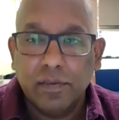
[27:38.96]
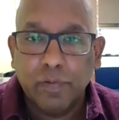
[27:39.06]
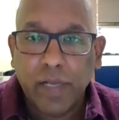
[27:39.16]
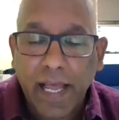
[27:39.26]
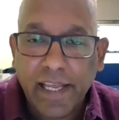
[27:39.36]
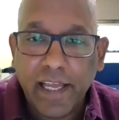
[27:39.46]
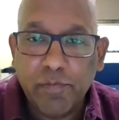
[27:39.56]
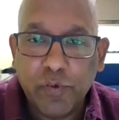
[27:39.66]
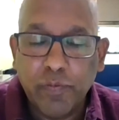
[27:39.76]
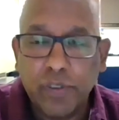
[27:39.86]
When I
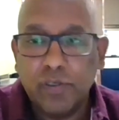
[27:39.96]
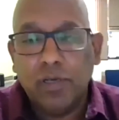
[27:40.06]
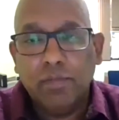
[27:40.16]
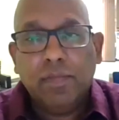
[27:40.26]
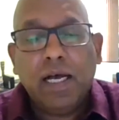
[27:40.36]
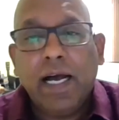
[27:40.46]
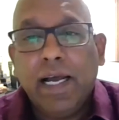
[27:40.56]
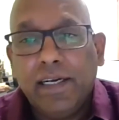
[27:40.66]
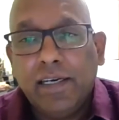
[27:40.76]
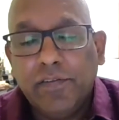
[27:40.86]
came to Mizoram, I
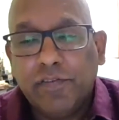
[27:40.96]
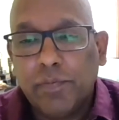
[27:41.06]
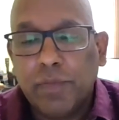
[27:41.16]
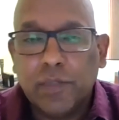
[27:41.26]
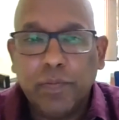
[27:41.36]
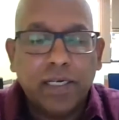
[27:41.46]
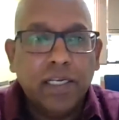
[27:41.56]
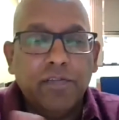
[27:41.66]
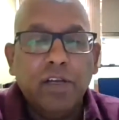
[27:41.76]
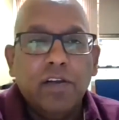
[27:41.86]
had a different
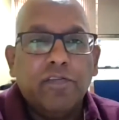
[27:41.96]
perspective.